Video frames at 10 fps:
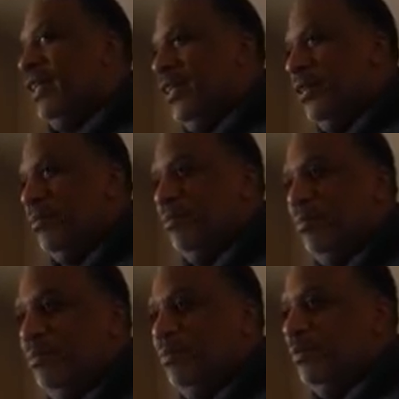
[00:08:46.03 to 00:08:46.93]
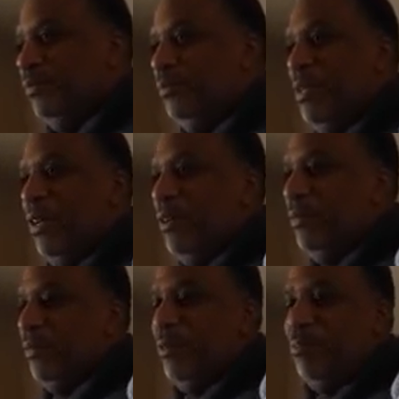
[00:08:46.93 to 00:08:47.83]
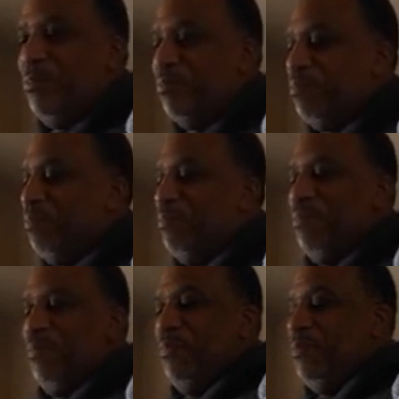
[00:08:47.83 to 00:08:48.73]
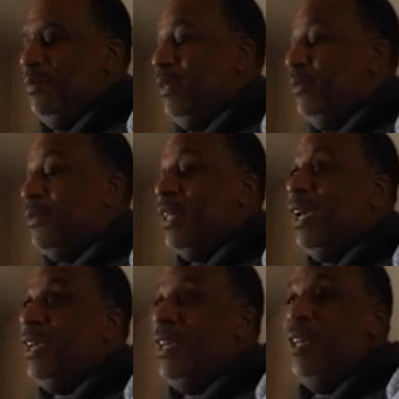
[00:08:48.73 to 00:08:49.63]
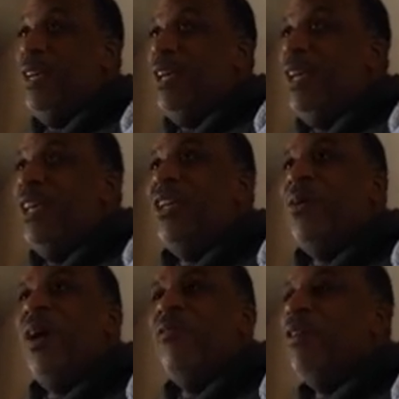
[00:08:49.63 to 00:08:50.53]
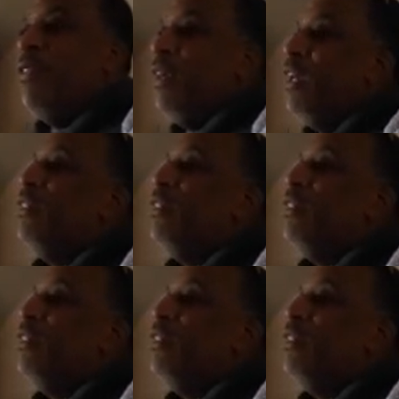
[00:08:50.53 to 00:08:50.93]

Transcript: Um, you know, it, it was like you know everything